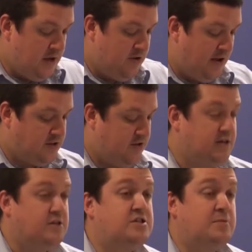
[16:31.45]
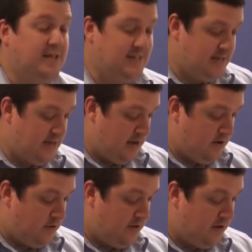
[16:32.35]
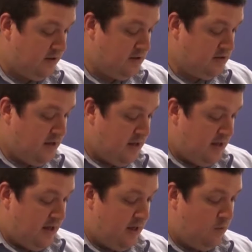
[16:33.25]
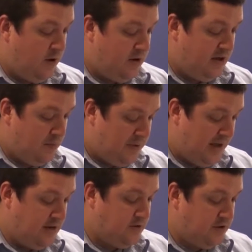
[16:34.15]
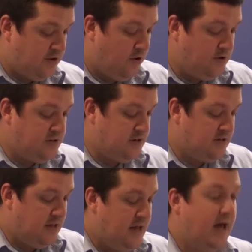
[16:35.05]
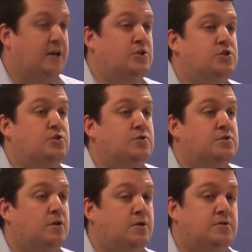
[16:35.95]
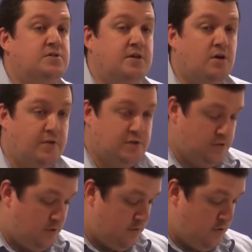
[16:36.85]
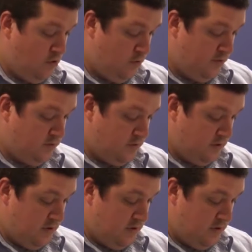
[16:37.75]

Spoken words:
create greater stability in northern England while he campaigned on the continent, and ensure the loyalty of his northern nobles.